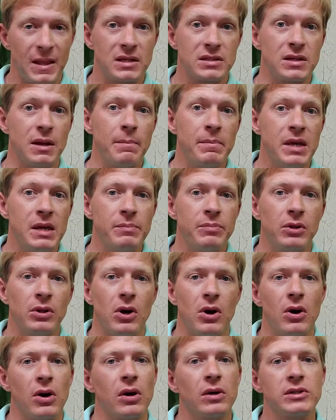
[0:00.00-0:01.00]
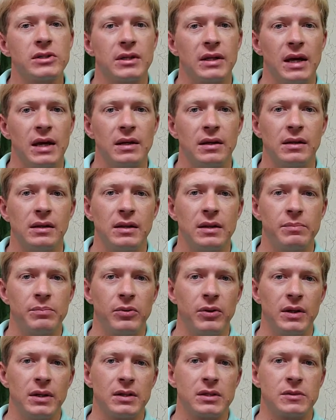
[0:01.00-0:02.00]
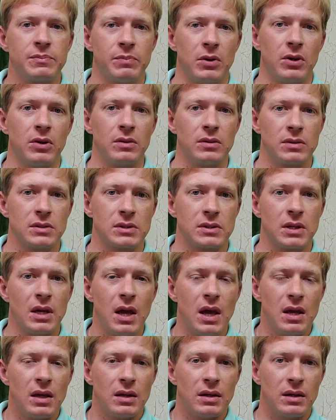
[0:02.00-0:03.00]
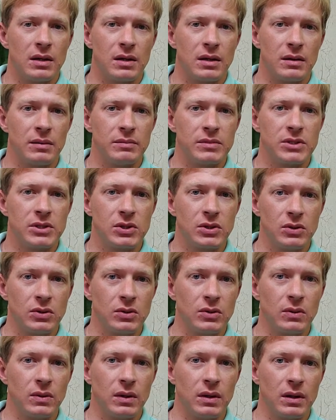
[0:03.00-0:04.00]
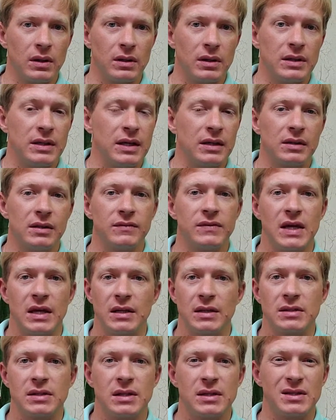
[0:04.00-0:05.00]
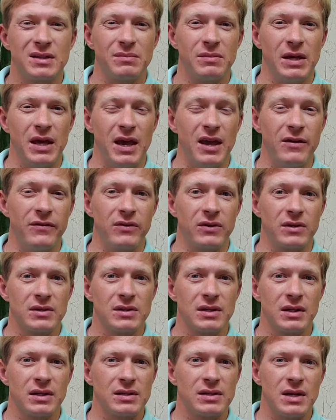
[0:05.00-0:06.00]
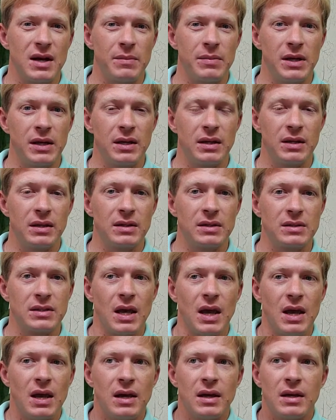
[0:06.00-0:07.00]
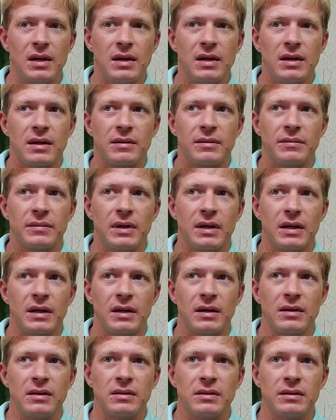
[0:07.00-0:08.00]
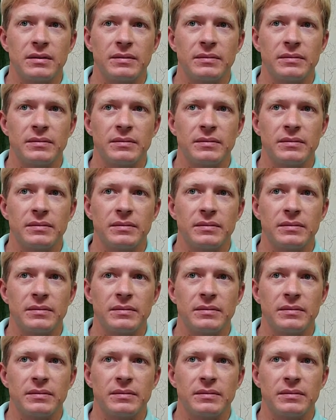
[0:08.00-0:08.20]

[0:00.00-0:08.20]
Some people are genetically predisposed um, to addictive tendencies and behaviors. And that's not because, uh,